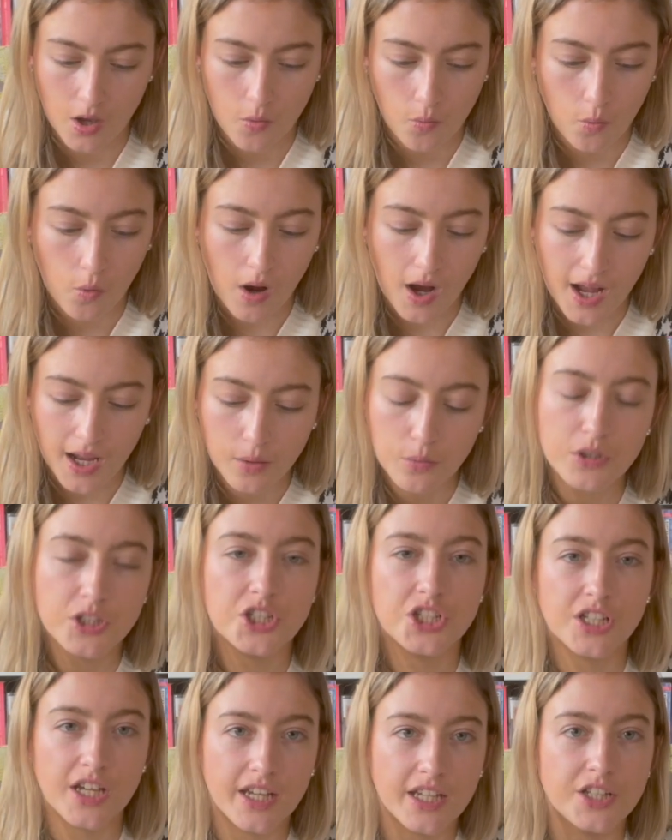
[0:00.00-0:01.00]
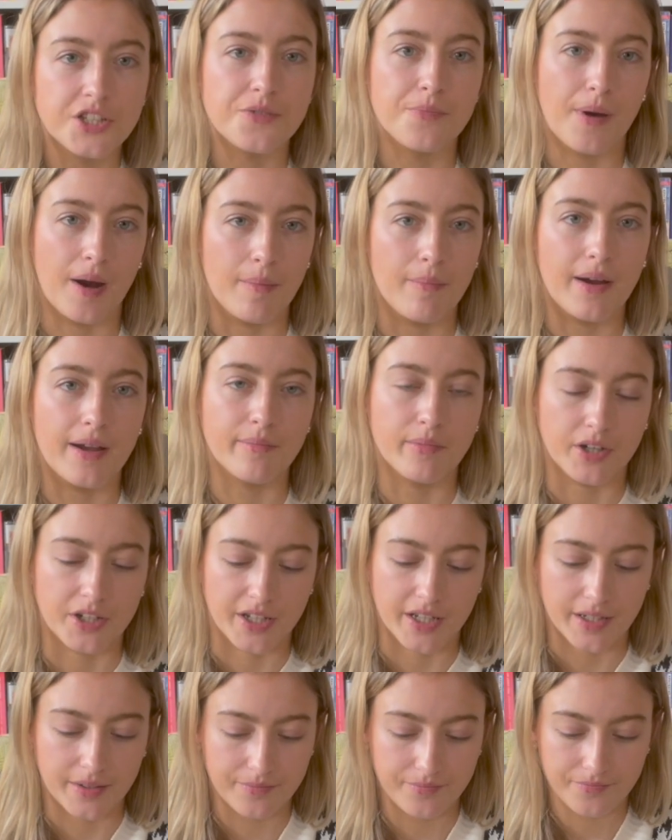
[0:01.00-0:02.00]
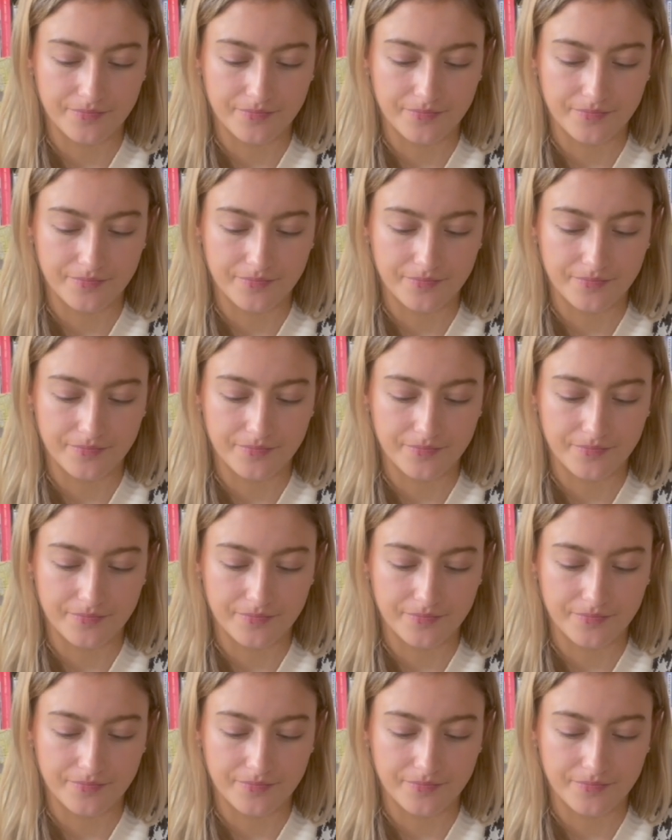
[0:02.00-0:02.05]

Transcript: What I would change about my body?